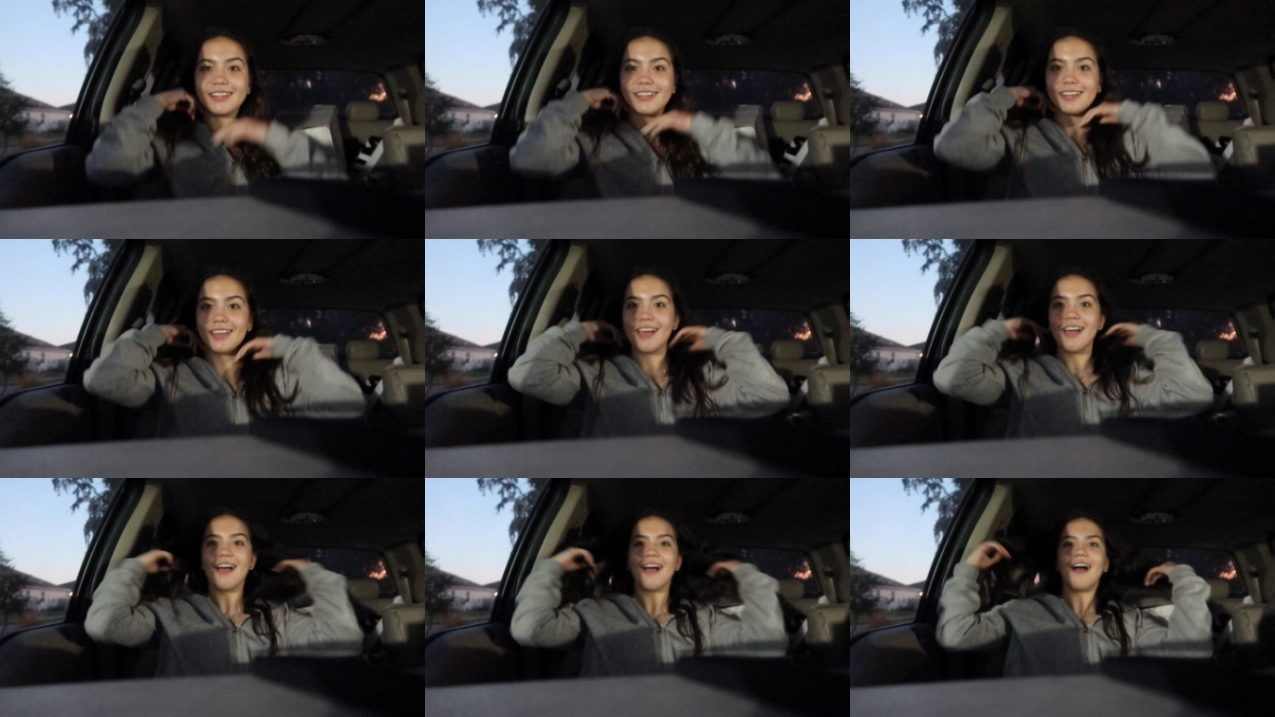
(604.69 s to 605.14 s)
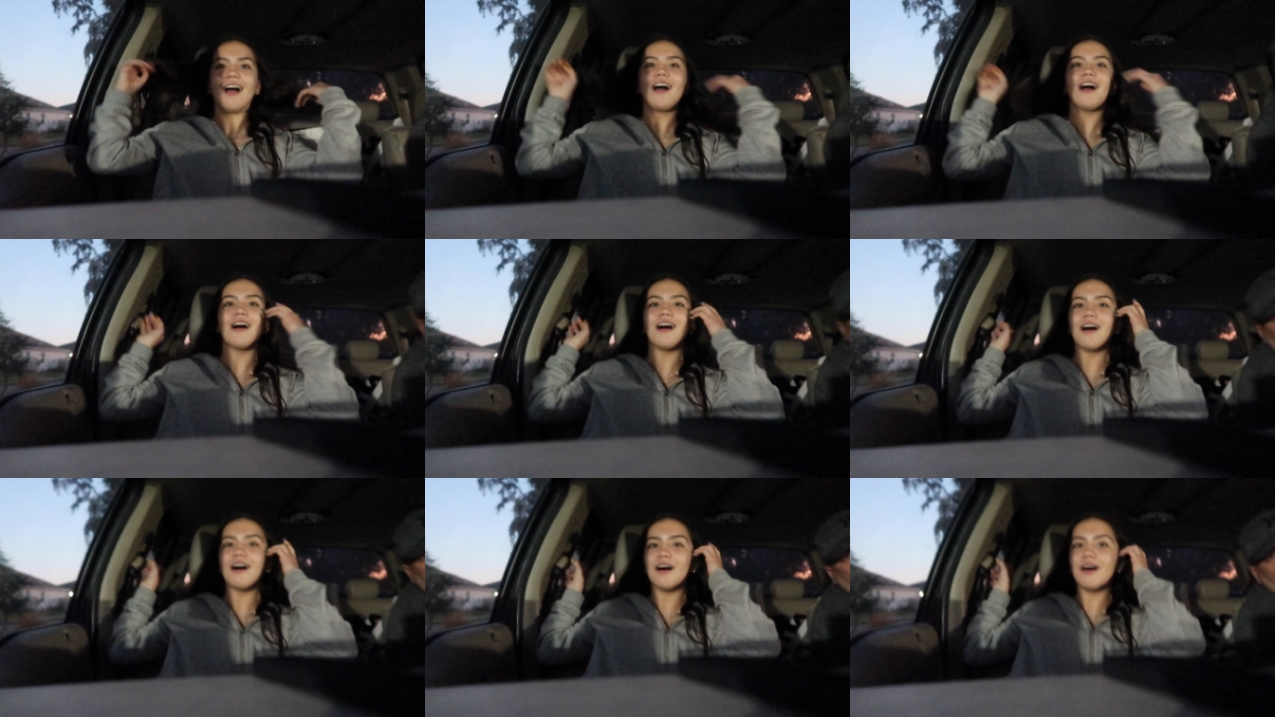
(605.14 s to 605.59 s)

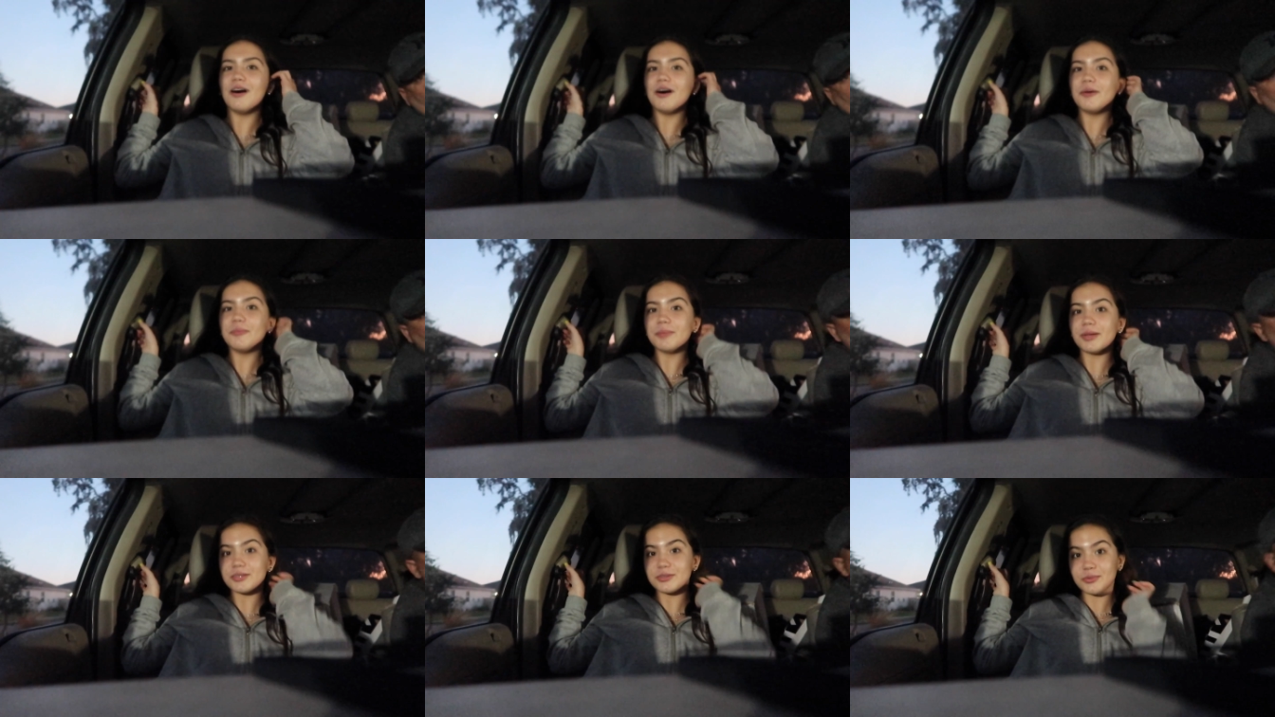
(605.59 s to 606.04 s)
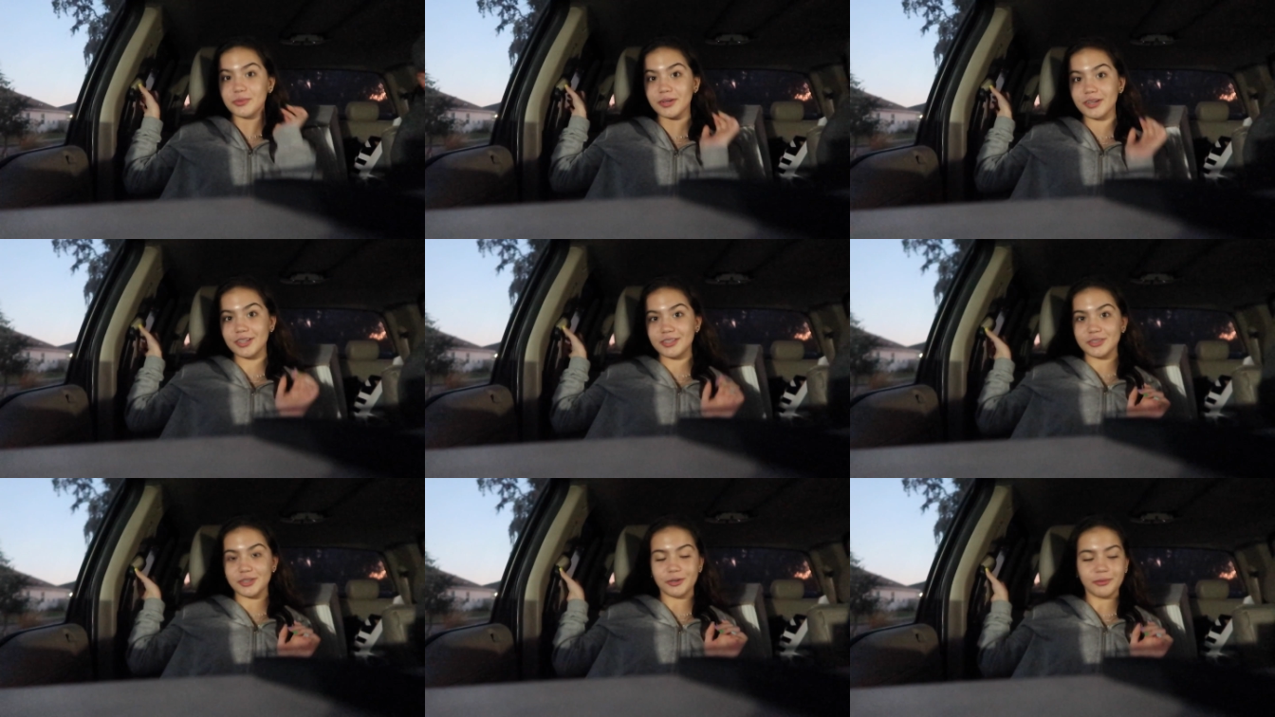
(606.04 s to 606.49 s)
yeah, um, that's what we're
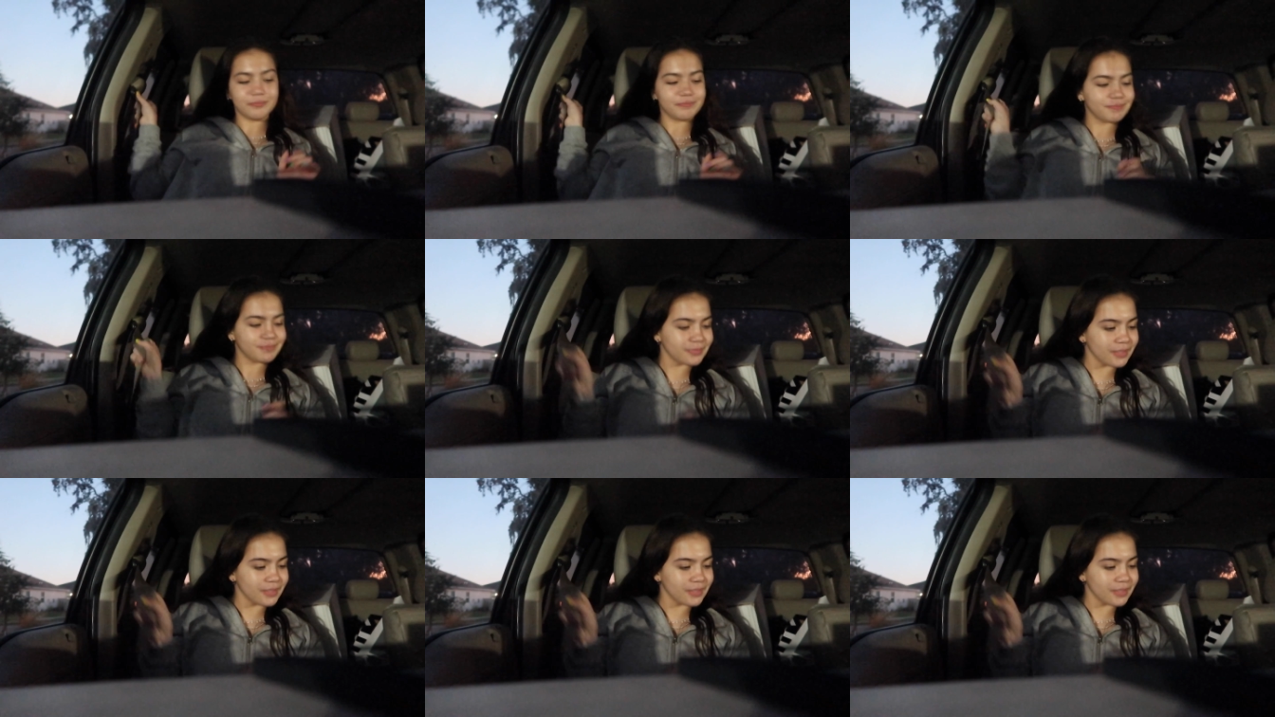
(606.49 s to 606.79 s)
gonna do.